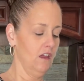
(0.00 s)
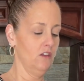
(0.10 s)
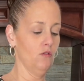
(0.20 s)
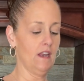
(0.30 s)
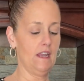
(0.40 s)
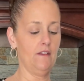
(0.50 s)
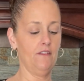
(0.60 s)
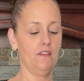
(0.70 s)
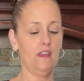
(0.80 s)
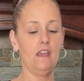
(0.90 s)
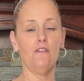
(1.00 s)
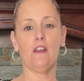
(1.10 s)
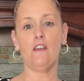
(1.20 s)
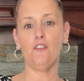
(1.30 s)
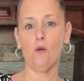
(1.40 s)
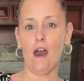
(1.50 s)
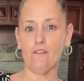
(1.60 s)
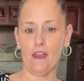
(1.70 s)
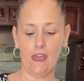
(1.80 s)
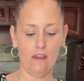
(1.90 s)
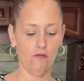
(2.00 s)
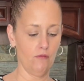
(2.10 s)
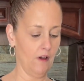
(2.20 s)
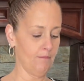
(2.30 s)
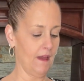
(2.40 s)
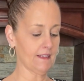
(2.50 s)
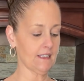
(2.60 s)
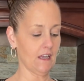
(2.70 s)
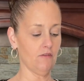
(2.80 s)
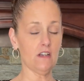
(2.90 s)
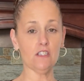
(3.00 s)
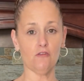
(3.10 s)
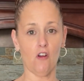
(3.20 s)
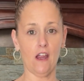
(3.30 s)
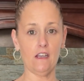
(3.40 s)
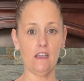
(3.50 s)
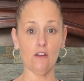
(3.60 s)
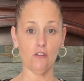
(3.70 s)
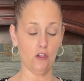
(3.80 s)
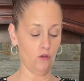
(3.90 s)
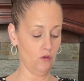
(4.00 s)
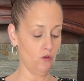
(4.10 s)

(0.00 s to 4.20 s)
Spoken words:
You can even if you have a Mexican restaurant near you, you